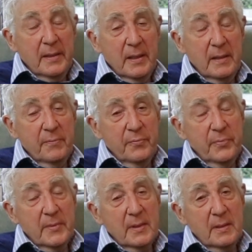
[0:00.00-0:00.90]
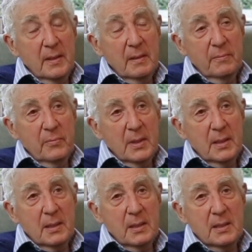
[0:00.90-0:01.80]
Um, um,
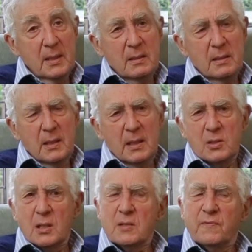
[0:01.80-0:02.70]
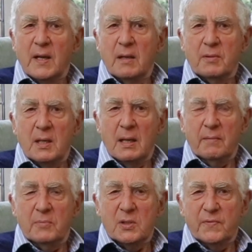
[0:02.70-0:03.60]
and I did, and I just found the
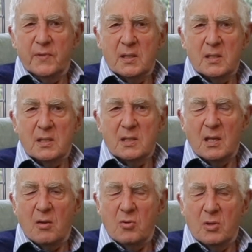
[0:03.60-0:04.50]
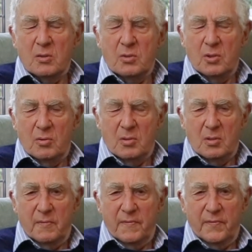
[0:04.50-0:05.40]
atmosphere so
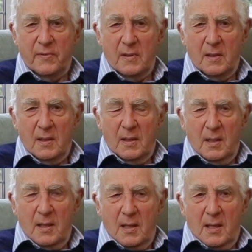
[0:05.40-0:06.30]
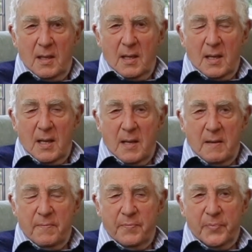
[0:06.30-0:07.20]
conducive
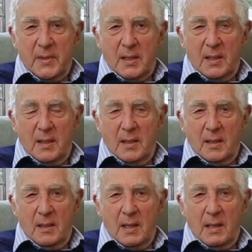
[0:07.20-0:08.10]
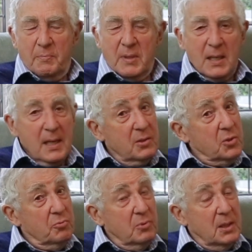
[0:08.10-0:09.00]
um, that I began
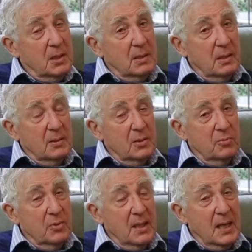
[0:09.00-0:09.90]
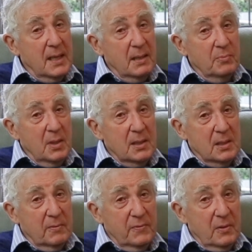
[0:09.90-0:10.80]
to, re to regain my
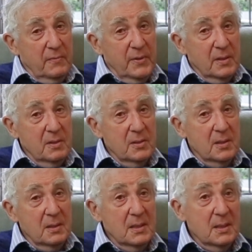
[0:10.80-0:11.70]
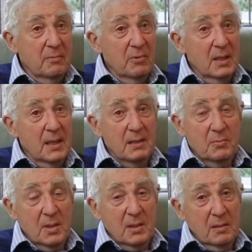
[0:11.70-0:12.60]
self-confidence, and as I
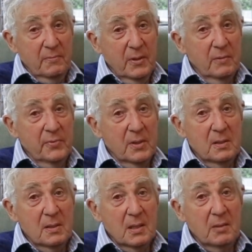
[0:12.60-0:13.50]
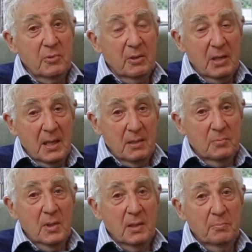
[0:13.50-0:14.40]
regained my self-confidence, I regained
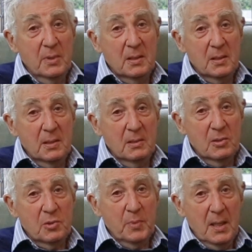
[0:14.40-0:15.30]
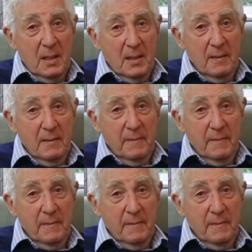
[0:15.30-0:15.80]
my ability to speak.